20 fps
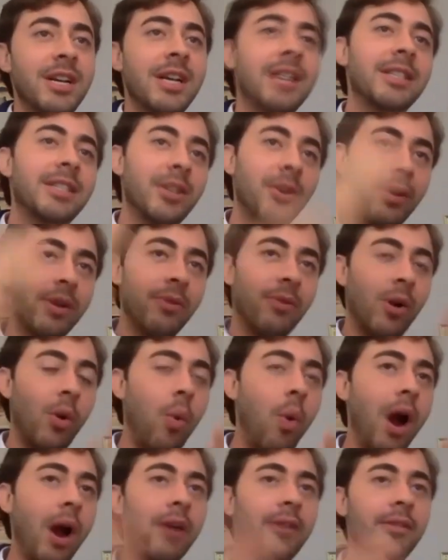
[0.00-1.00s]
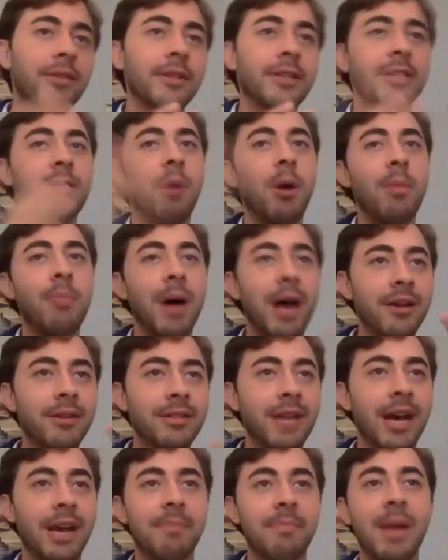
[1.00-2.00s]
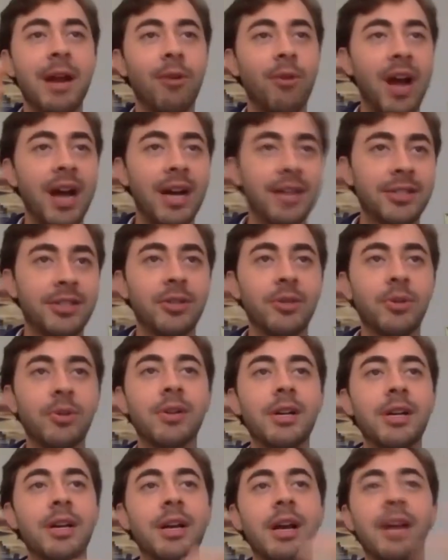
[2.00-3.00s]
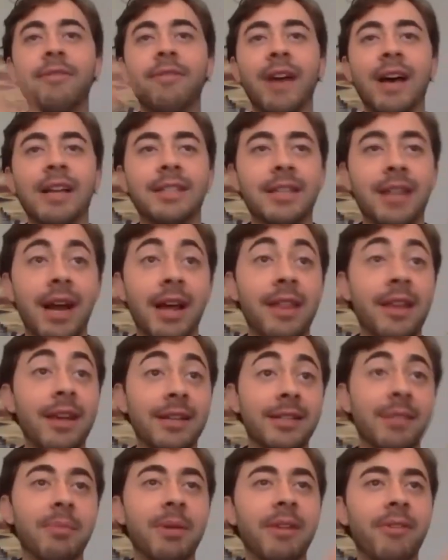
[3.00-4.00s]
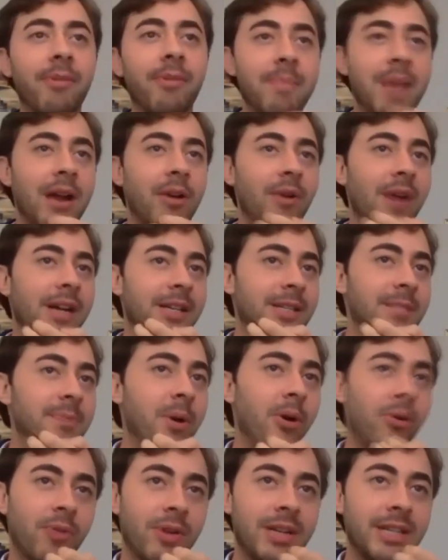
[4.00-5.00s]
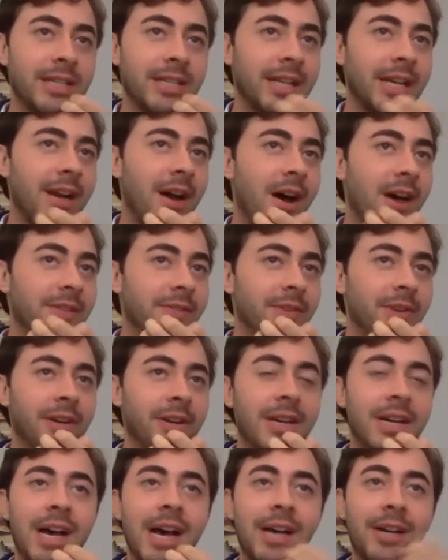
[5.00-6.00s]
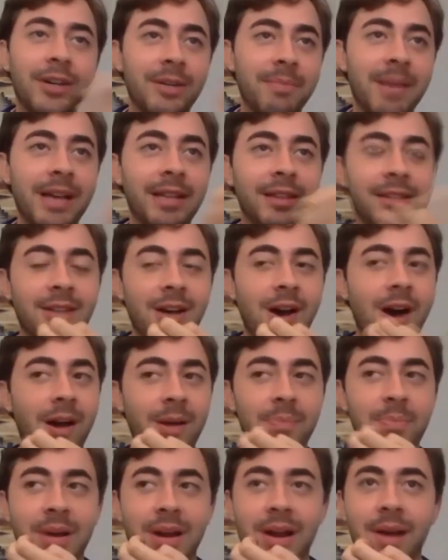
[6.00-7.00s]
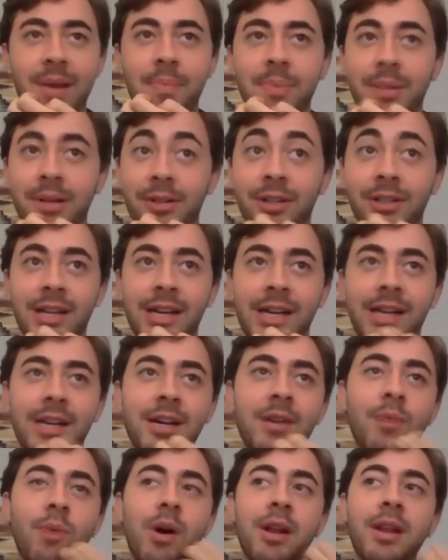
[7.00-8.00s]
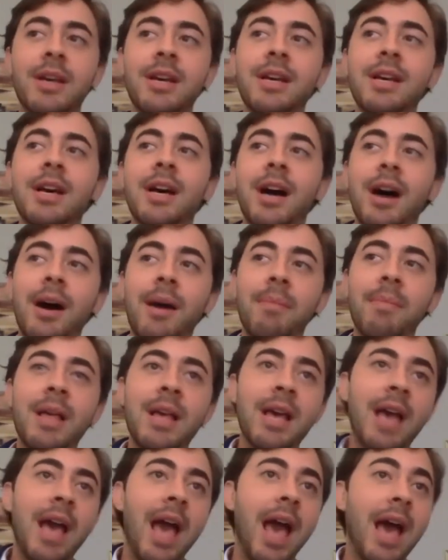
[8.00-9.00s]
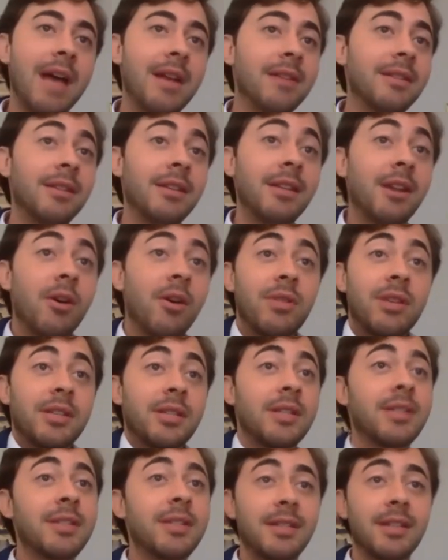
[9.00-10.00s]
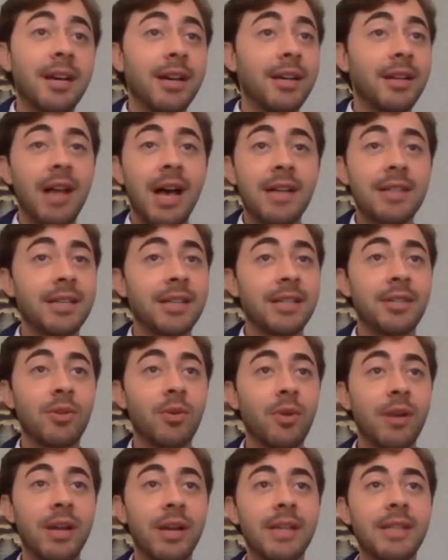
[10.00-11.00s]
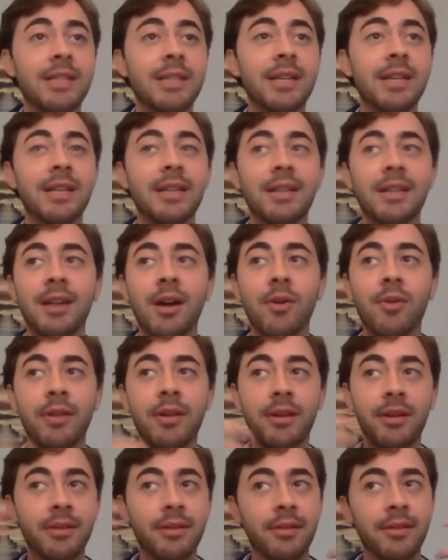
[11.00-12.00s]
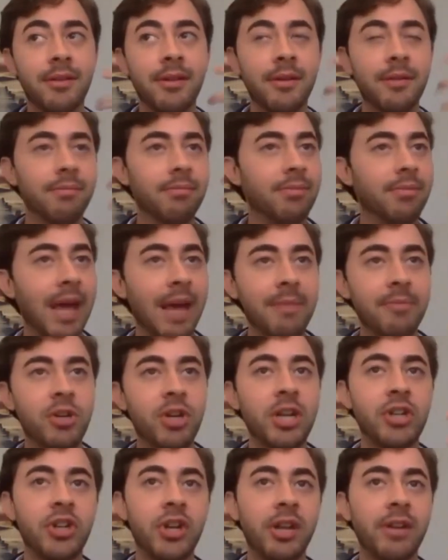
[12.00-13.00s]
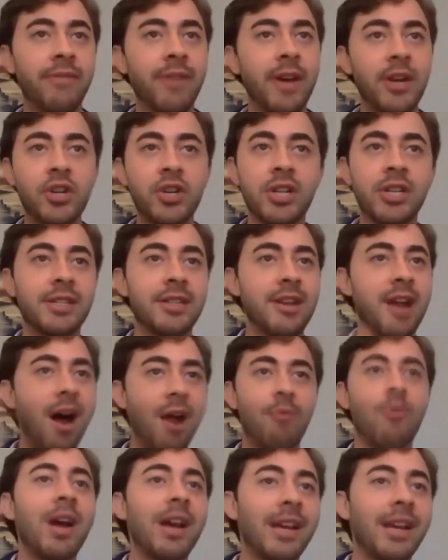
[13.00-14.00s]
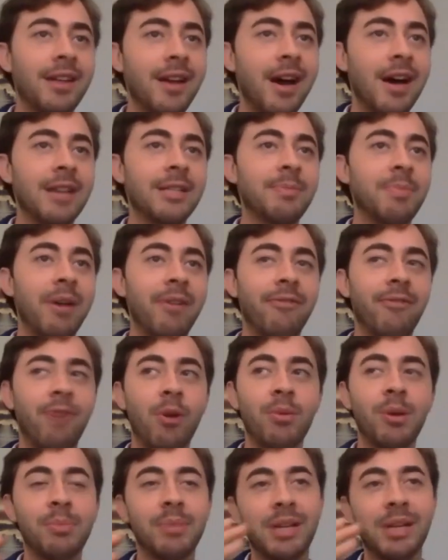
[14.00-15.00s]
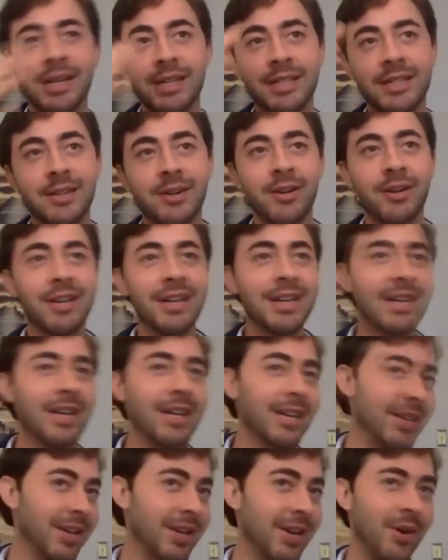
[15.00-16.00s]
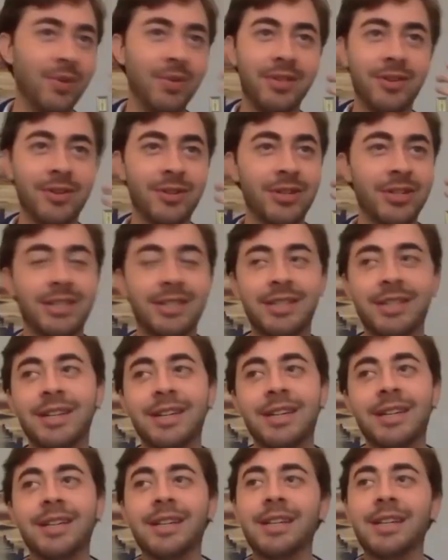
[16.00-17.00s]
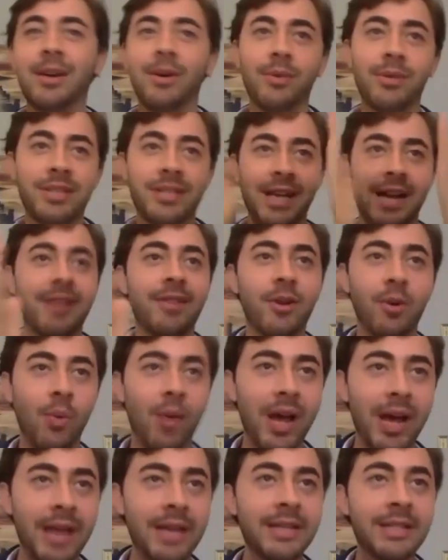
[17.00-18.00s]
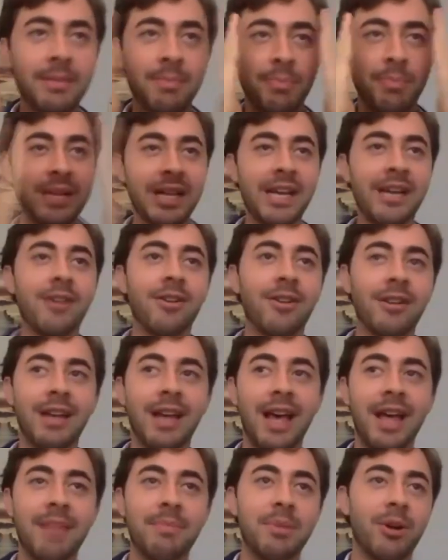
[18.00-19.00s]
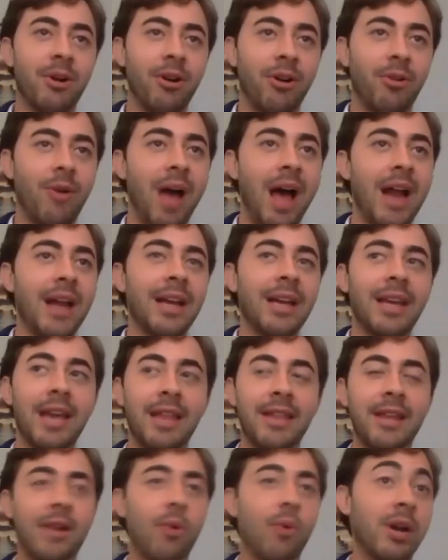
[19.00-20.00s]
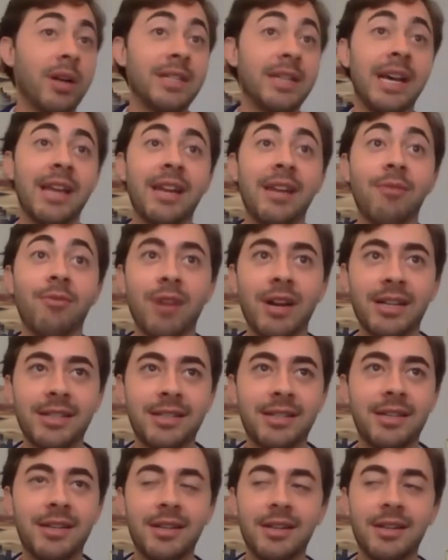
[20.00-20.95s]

And so it required this small biotech, Medarex, to advance it. I think somebody from Medarex spoke recently at Oxford. I couldn't make the talk, but uh, but looked like a good one. Um, and, you know, this is a classic story, is that, you know, the, the game-changing innovation is not recognized by pharma because they're, you know, they're just, you know, set in their ways and blinkered and bureaucratic, and they don't want to take any risk.